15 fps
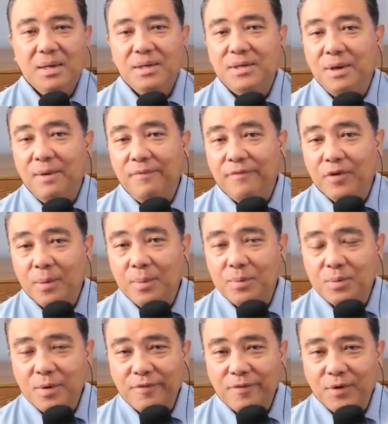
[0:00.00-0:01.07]
Some
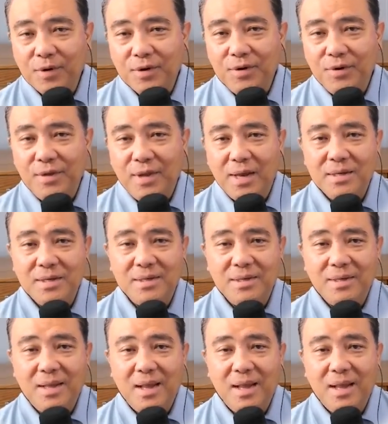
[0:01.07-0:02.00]
firms refer to that as